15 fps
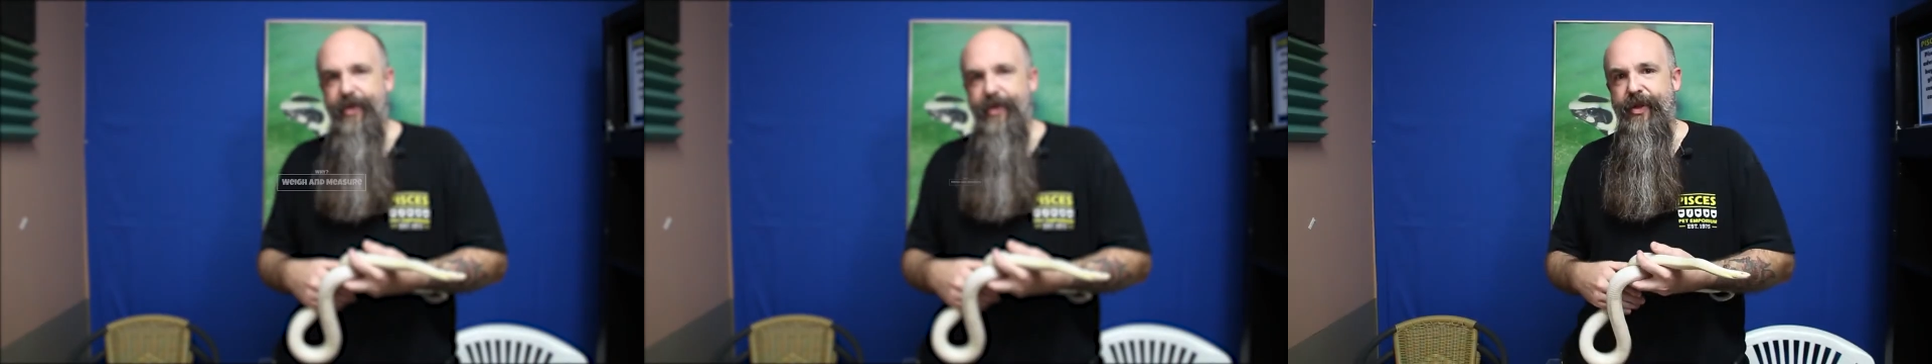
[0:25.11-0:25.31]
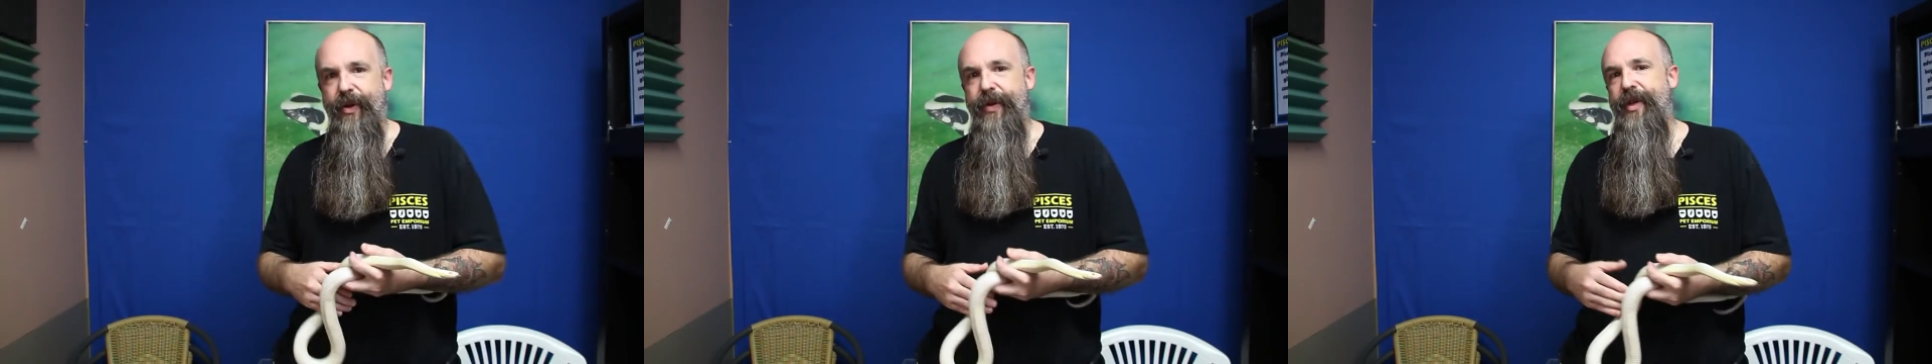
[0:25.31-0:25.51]

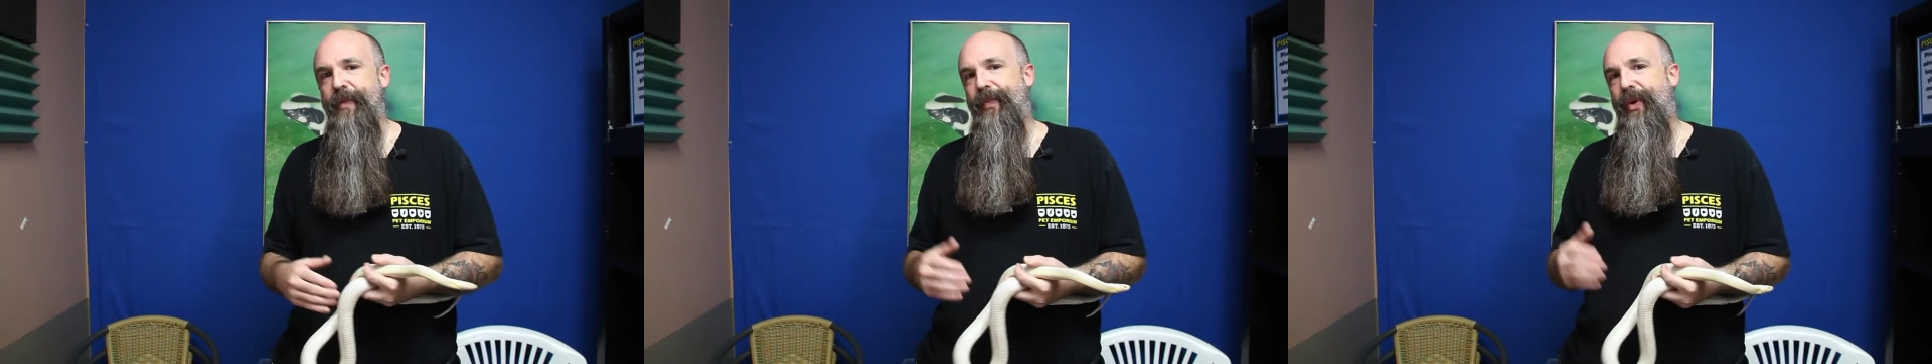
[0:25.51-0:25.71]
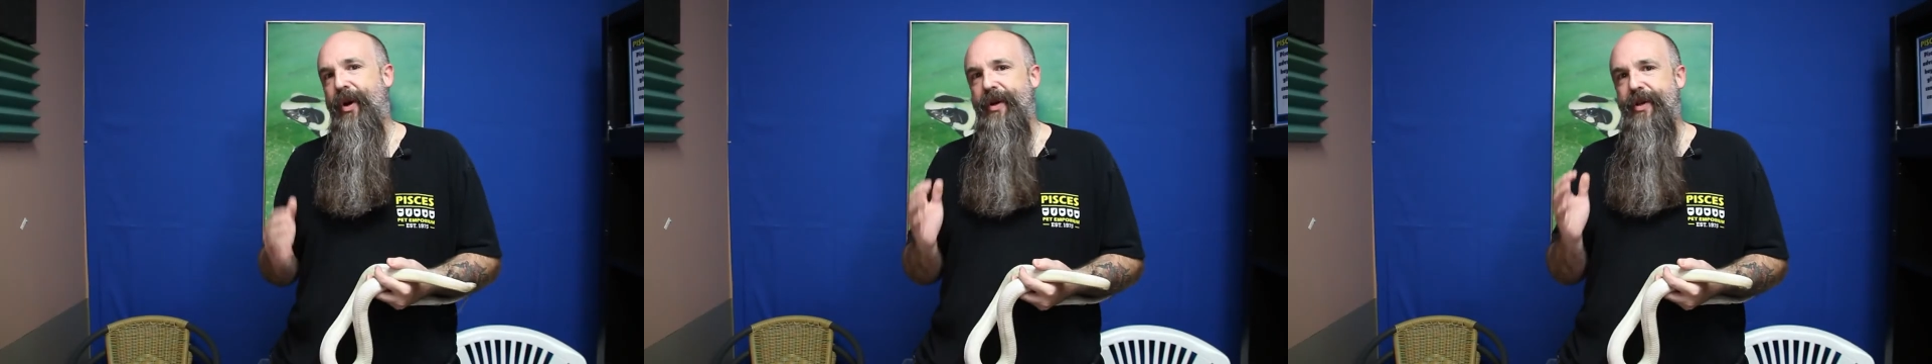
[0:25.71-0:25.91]
So it's
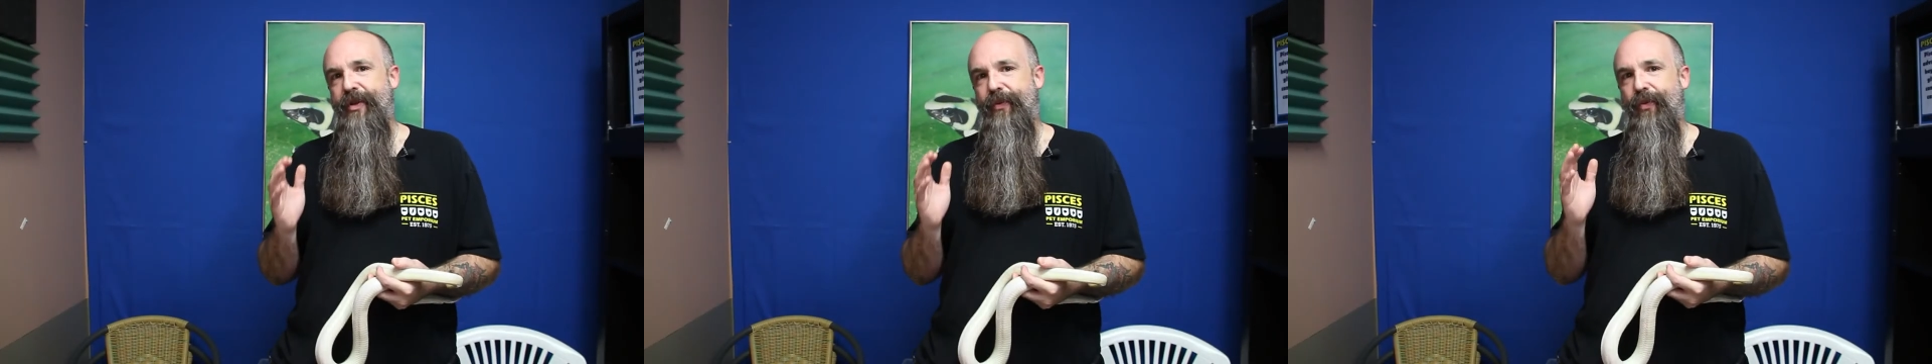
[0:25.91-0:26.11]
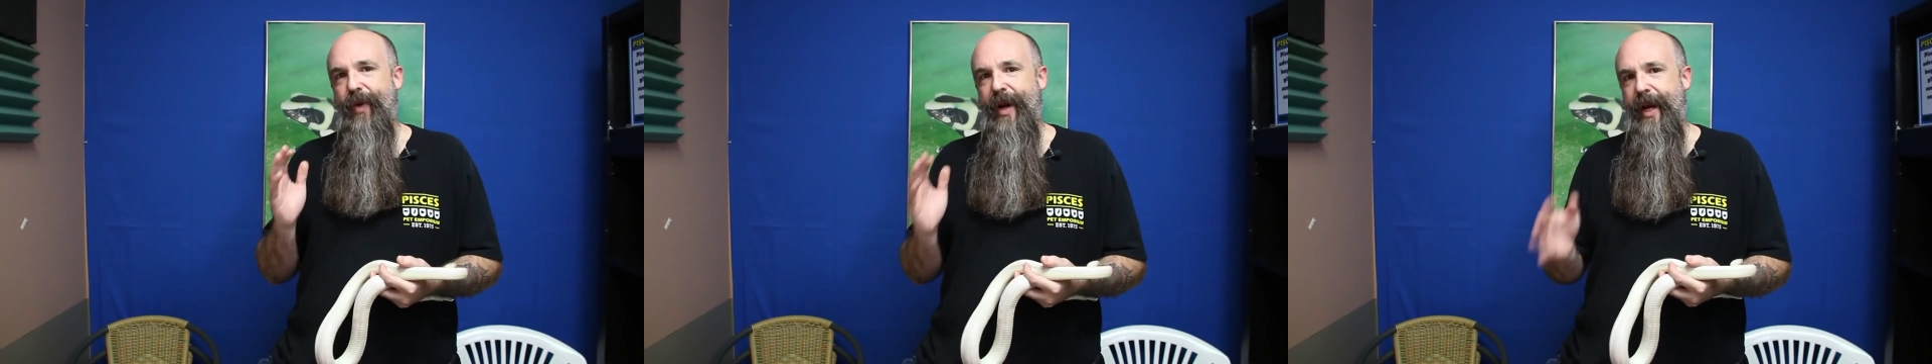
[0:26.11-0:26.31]
important
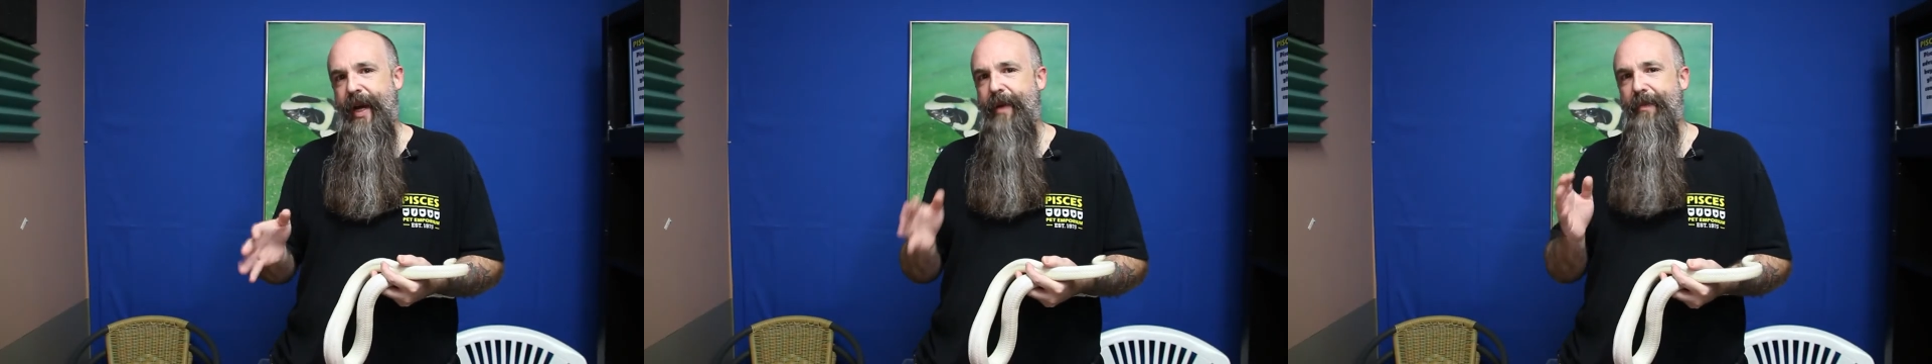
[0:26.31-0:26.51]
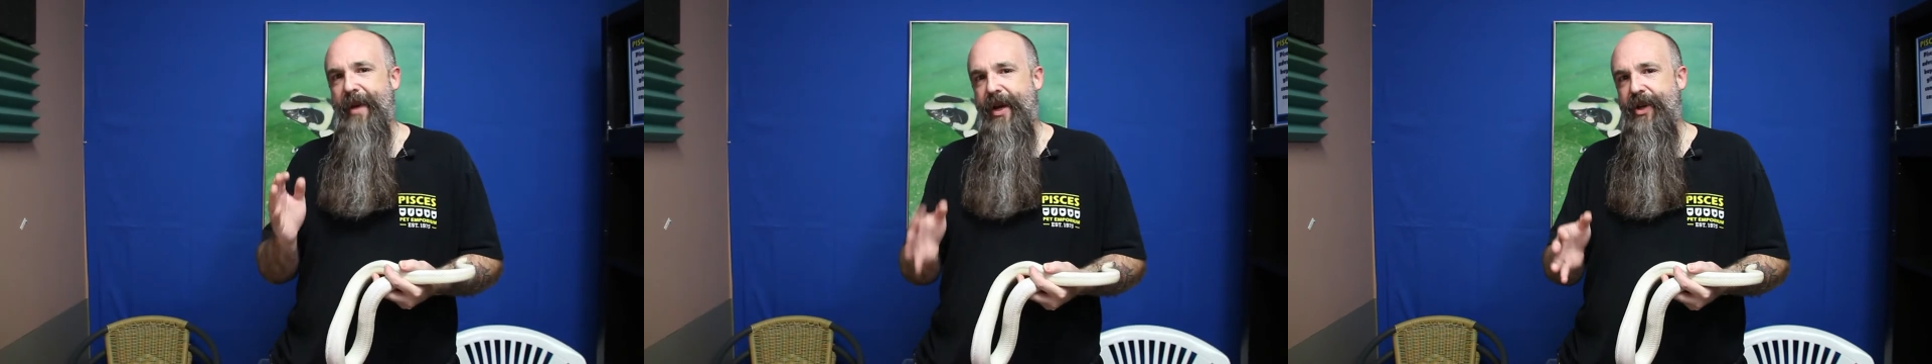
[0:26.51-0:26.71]
to weigh
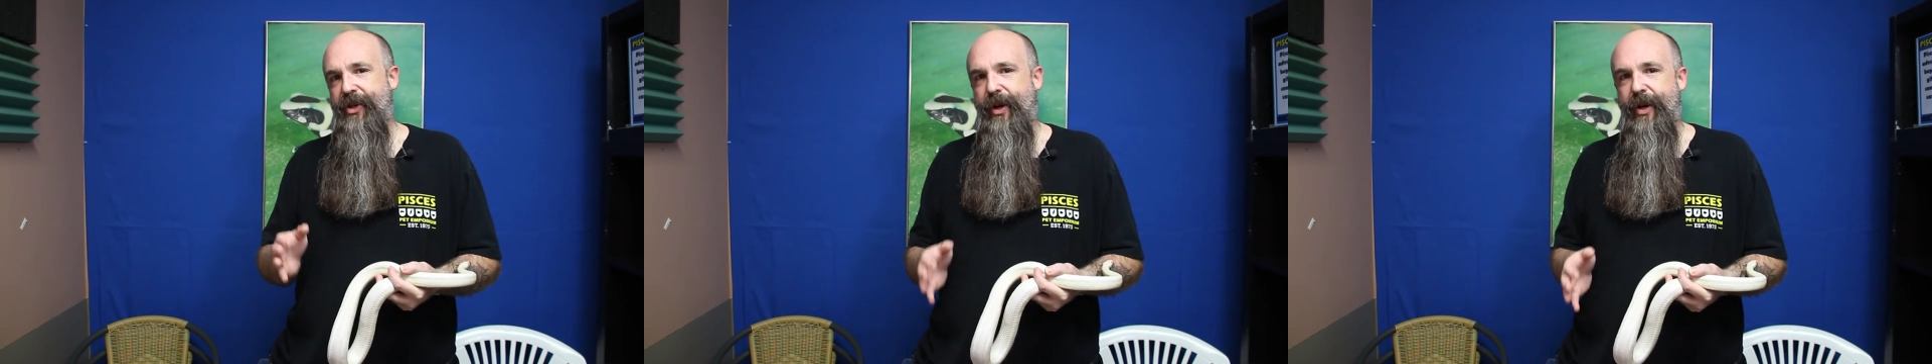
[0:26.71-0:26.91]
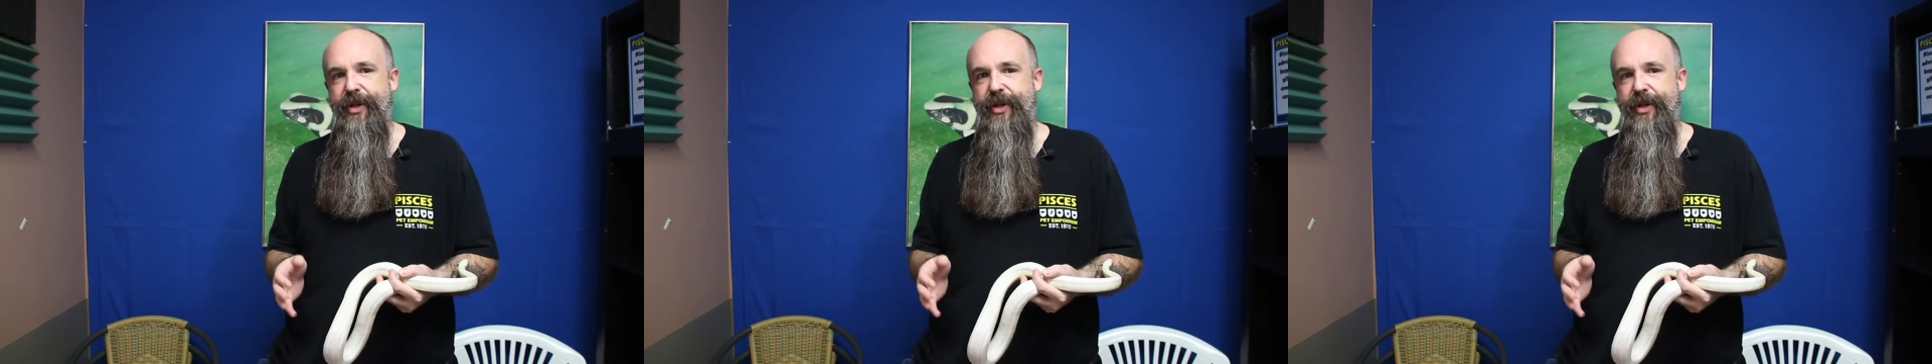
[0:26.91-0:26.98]
and measure